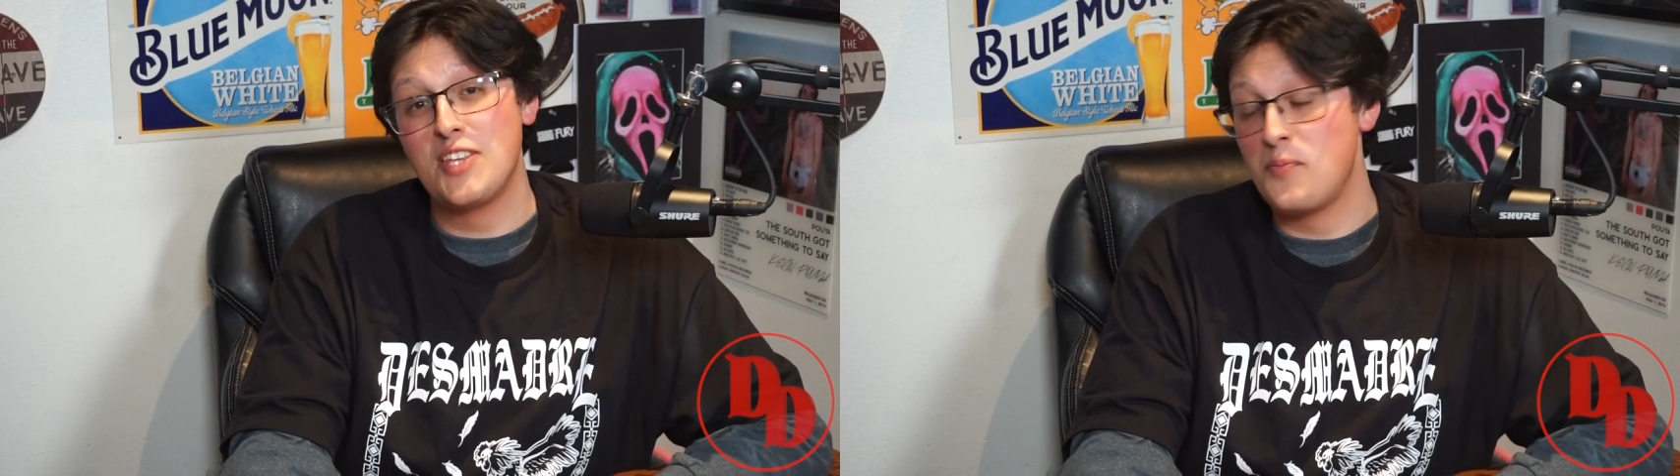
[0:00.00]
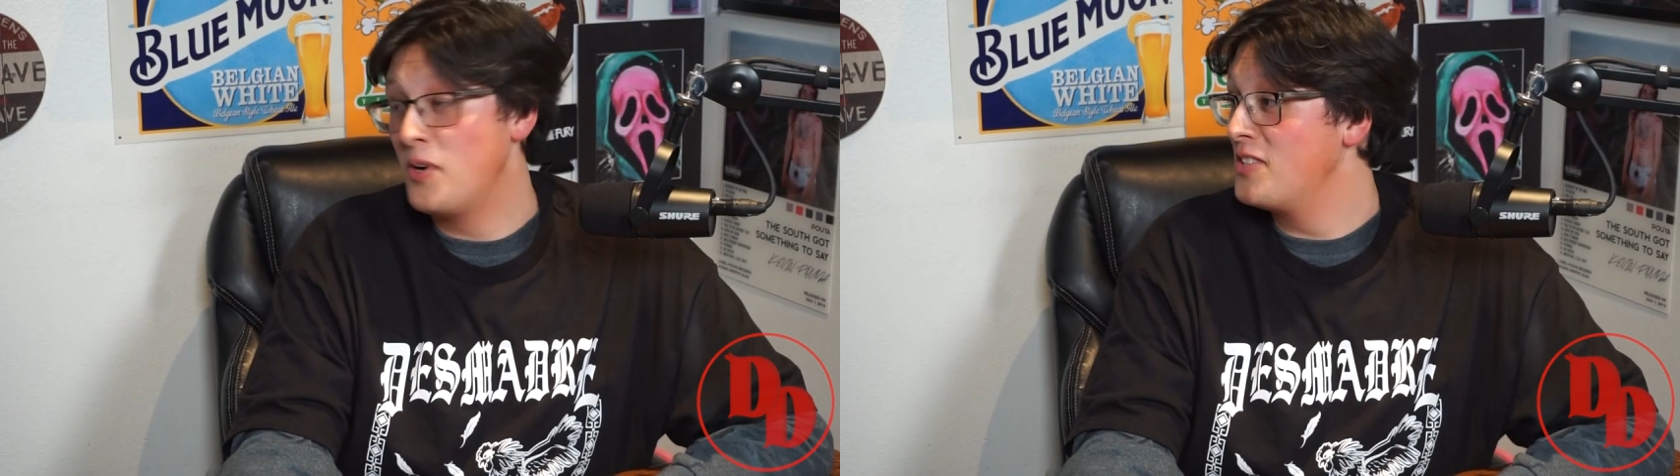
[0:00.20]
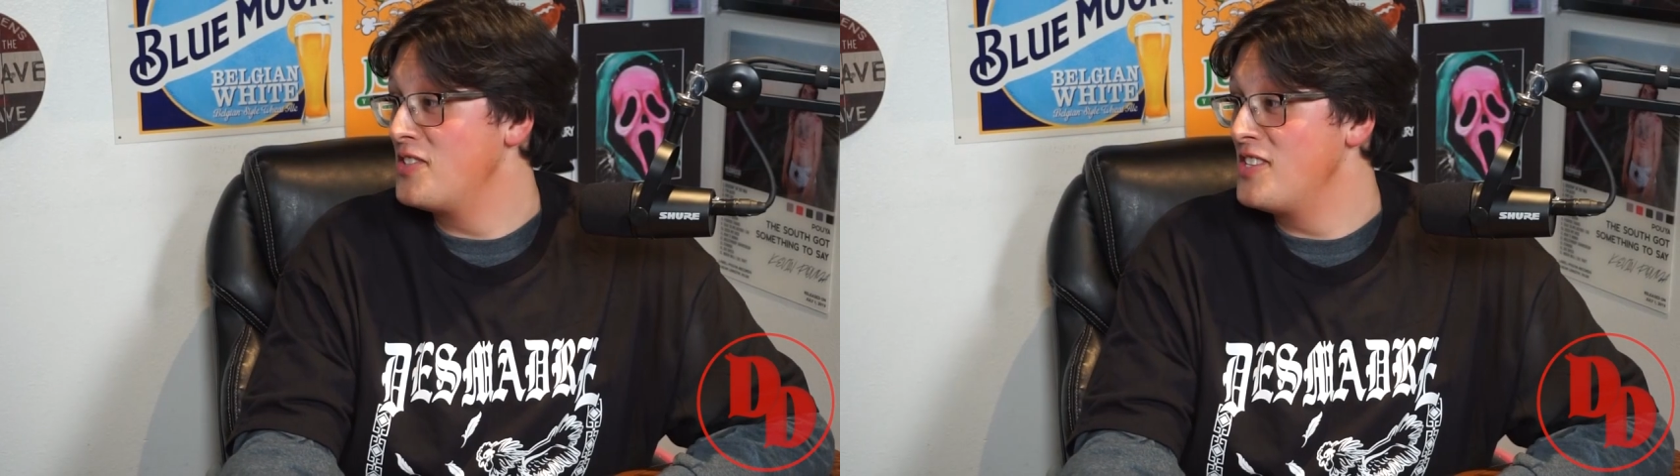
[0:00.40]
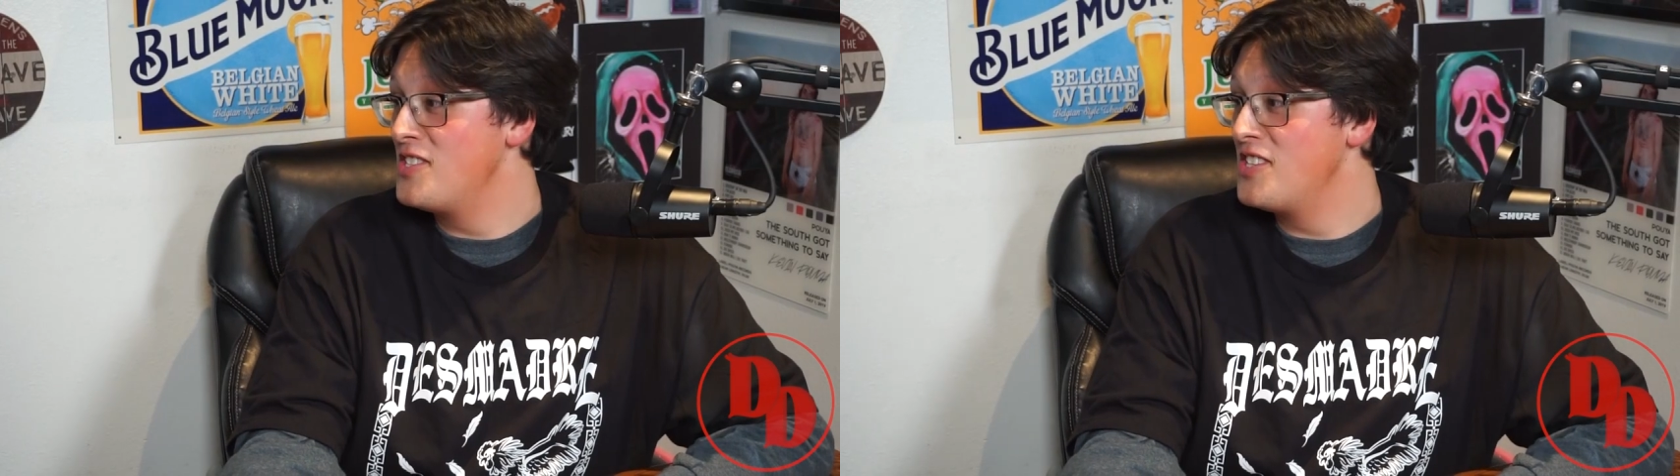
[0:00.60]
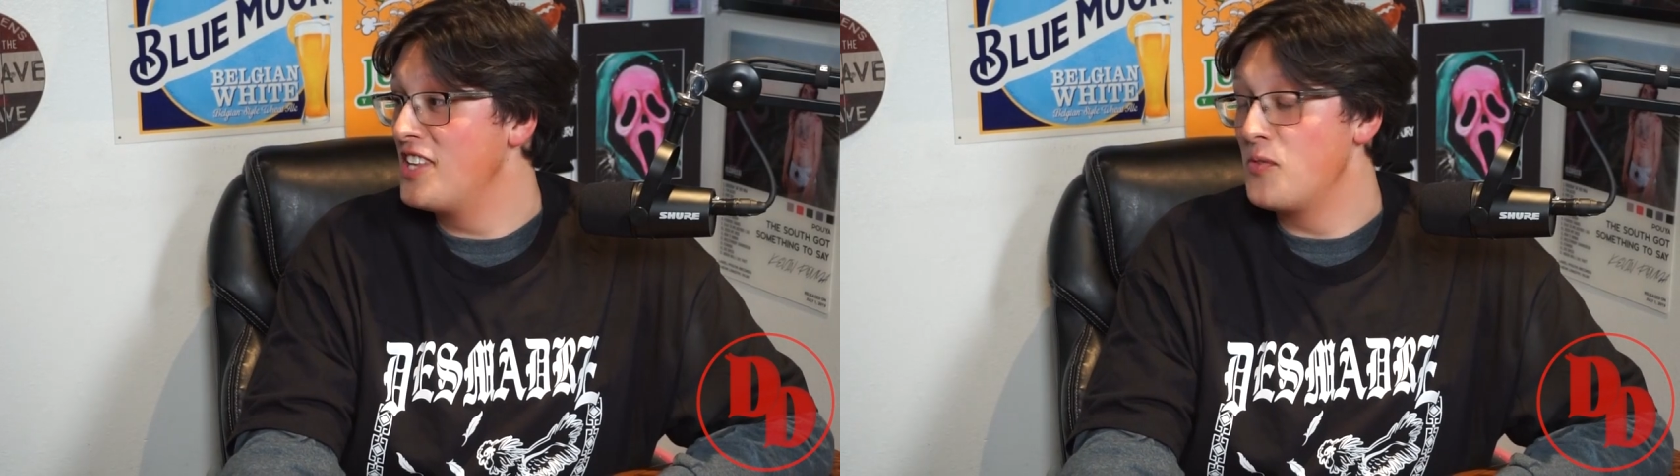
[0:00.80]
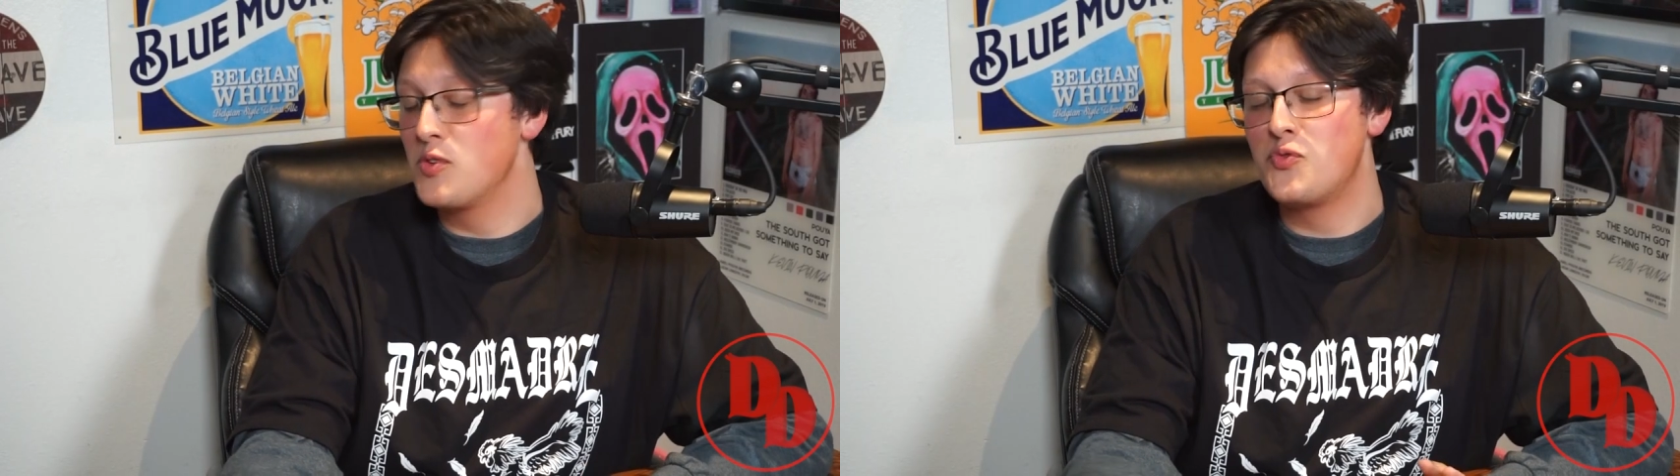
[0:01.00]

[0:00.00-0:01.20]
that post I sent you today was